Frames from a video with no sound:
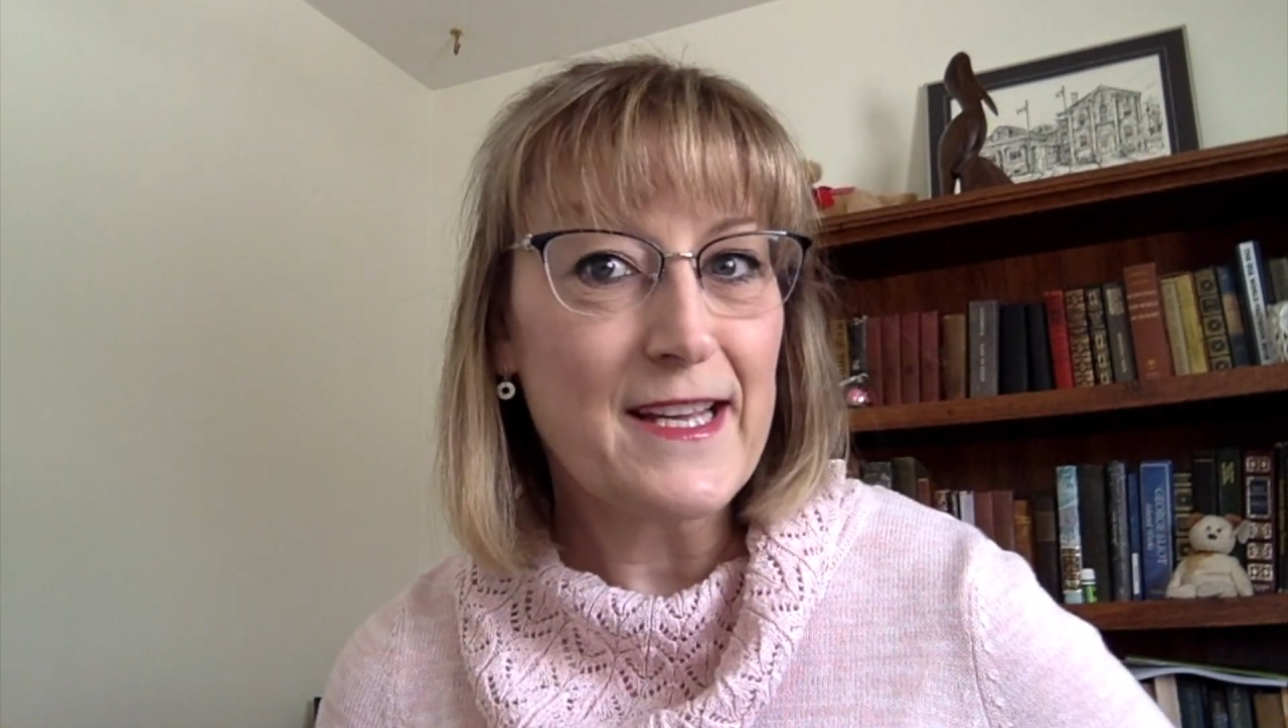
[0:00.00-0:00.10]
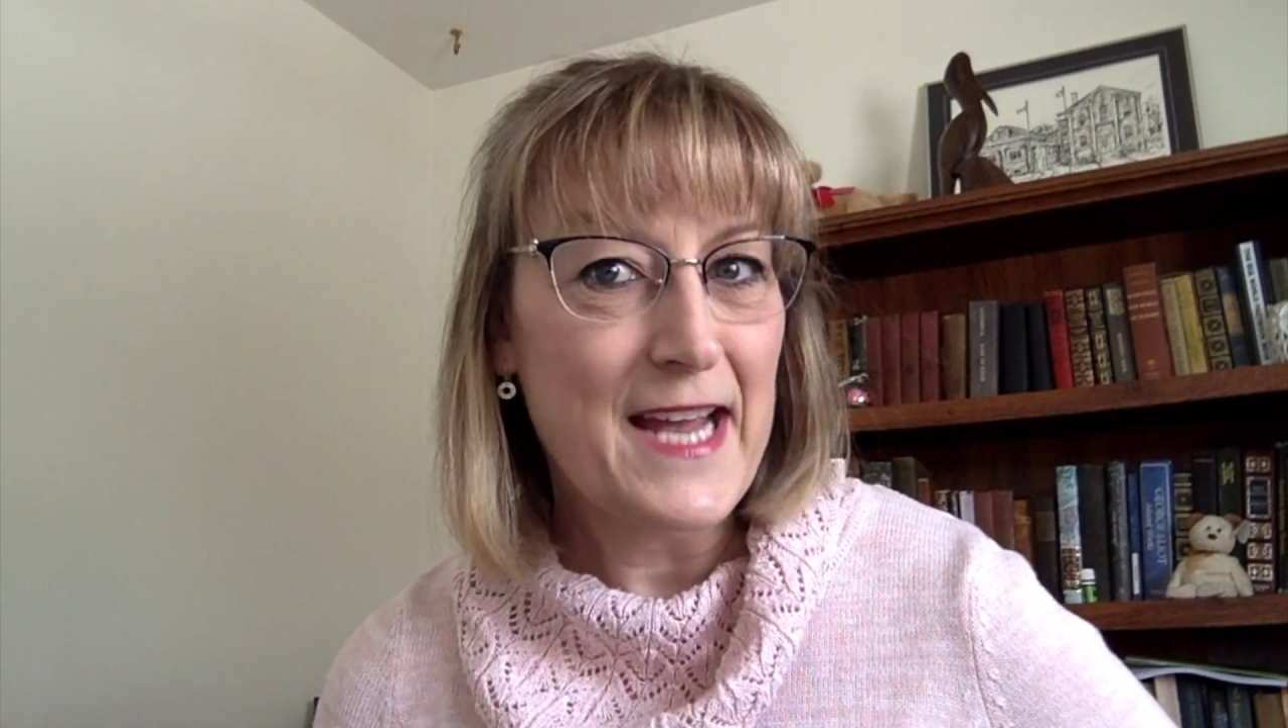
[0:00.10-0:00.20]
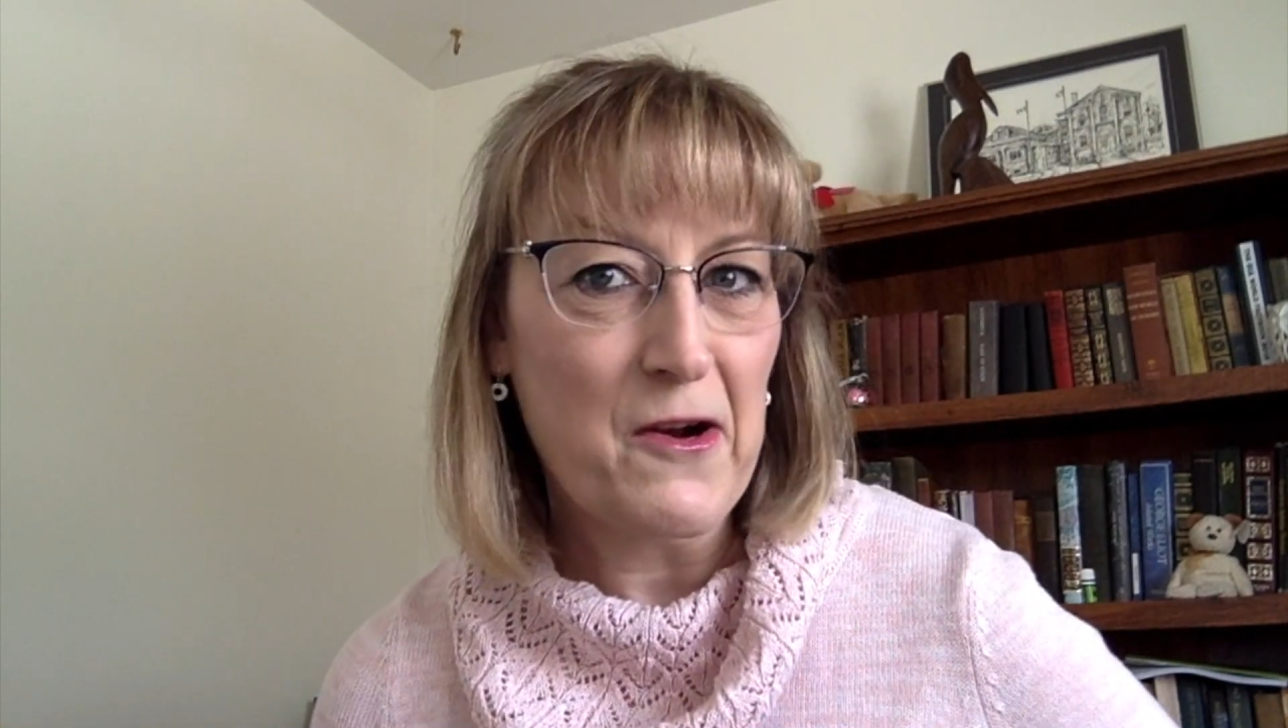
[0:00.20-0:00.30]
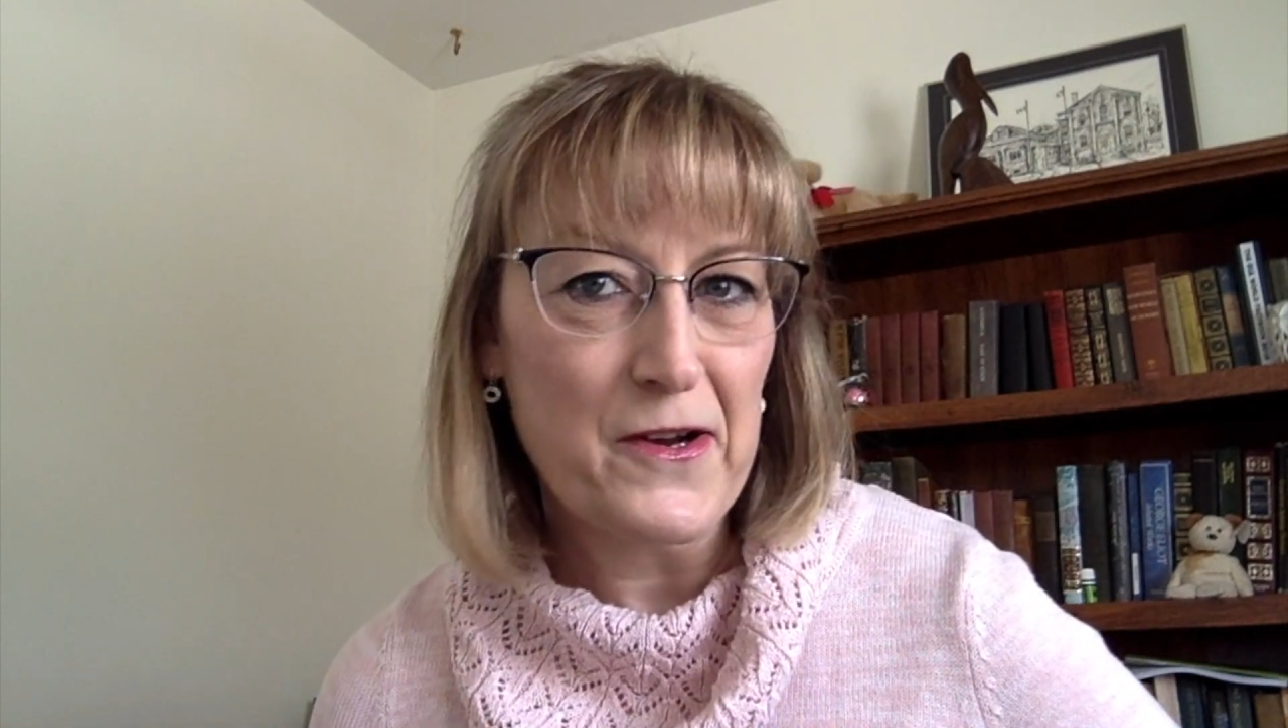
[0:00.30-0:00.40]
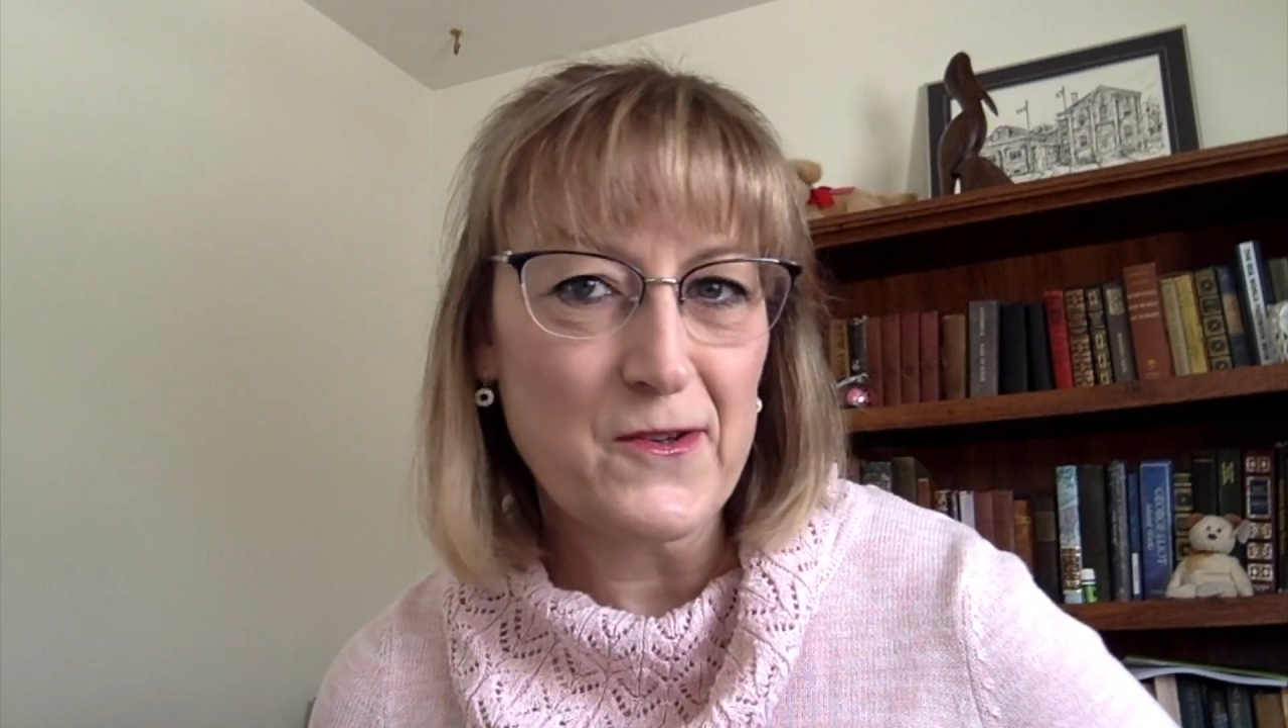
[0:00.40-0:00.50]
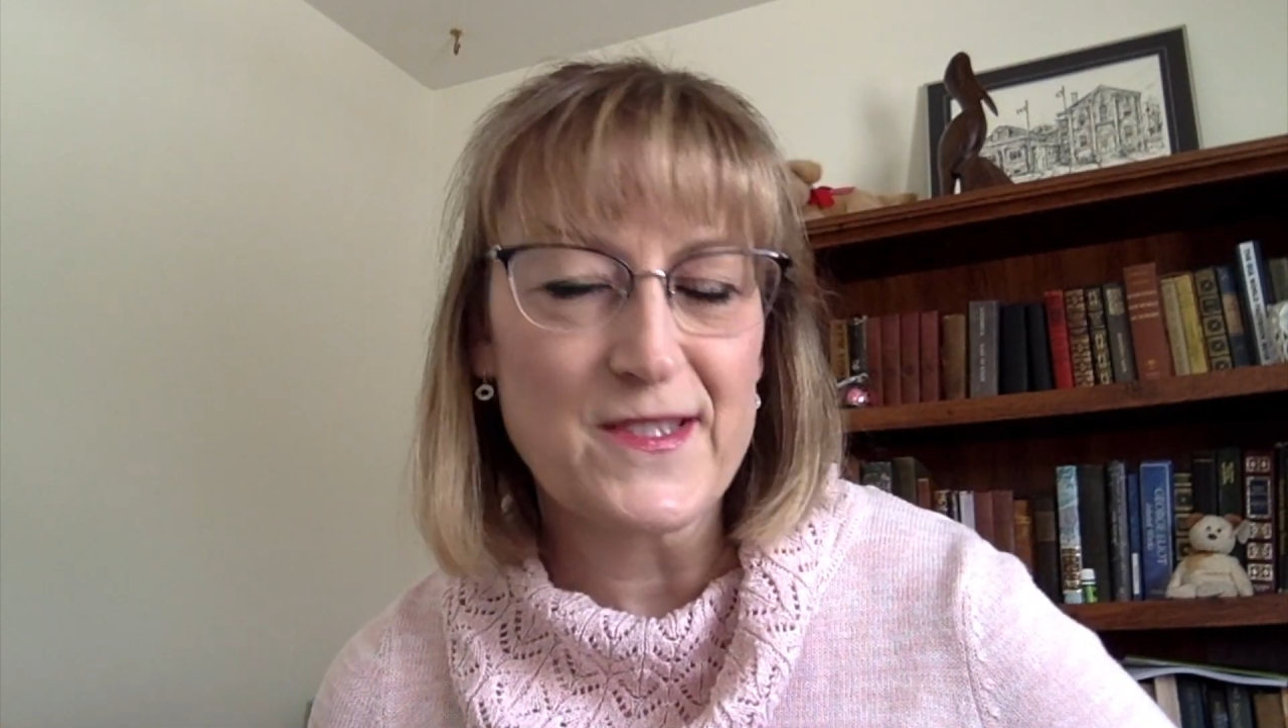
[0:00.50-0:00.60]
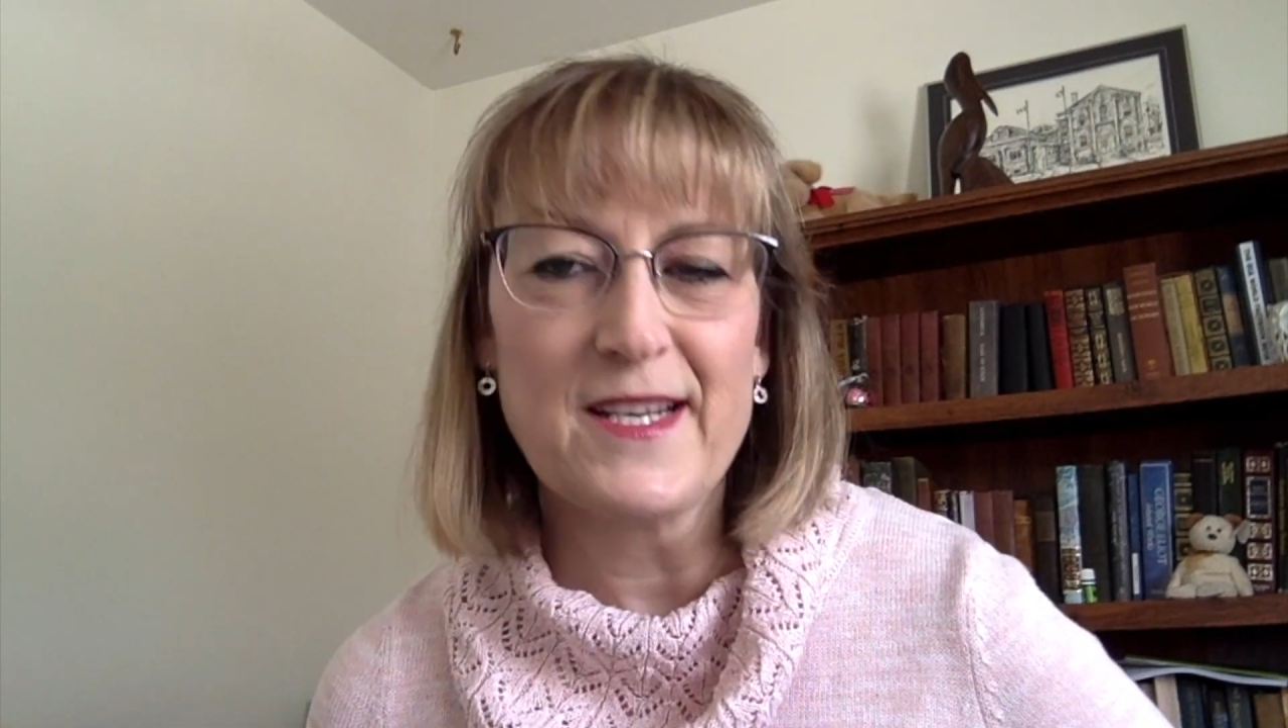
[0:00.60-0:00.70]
carriers